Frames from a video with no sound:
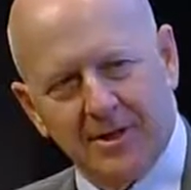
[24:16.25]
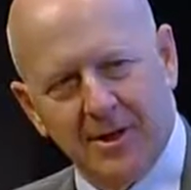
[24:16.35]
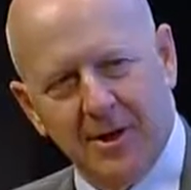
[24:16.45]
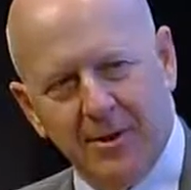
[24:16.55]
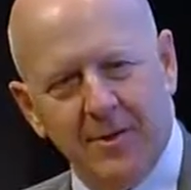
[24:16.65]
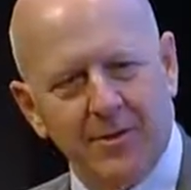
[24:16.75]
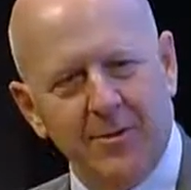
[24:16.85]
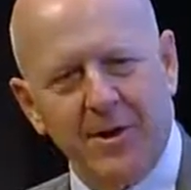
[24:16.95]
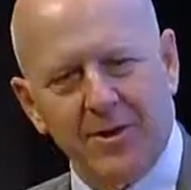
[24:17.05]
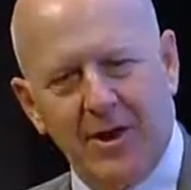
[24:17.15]
You know, give
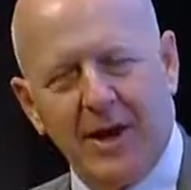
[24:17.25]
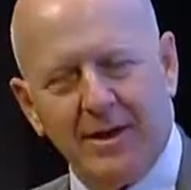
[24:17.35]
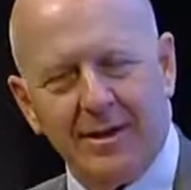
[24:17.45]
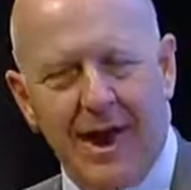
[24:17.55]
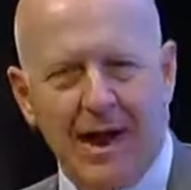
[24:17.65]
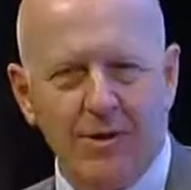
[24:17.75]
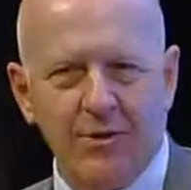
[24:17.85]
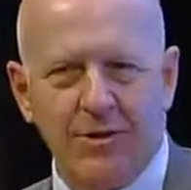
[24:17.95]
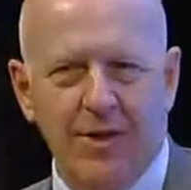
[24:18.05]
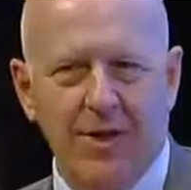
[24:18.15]
some insight into how
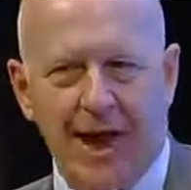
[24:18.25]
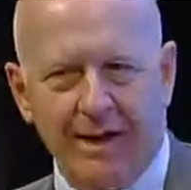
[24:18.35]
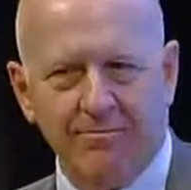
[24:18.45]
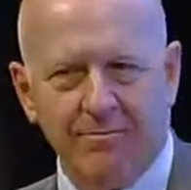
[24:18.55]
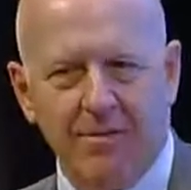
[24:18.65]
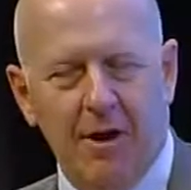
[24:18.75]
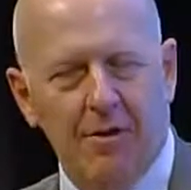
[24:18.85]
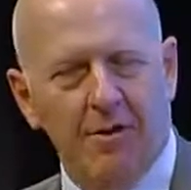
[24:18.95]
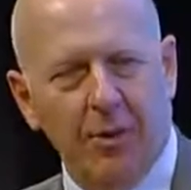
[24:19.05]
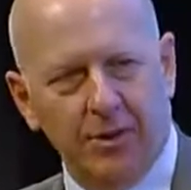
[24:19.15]
you see that
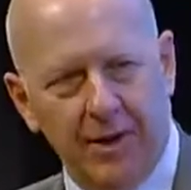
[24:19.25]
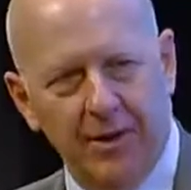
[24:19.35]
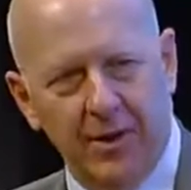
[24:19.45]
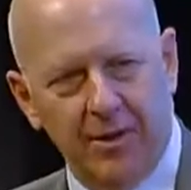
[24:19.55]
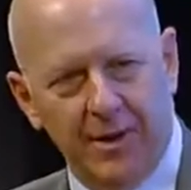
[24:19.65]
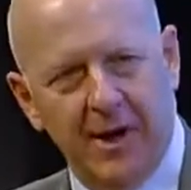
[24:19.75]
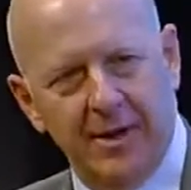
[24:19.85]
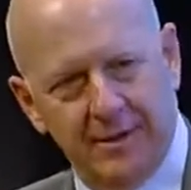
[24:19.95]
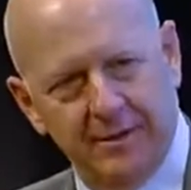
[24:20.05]
unfolding in the years ahead.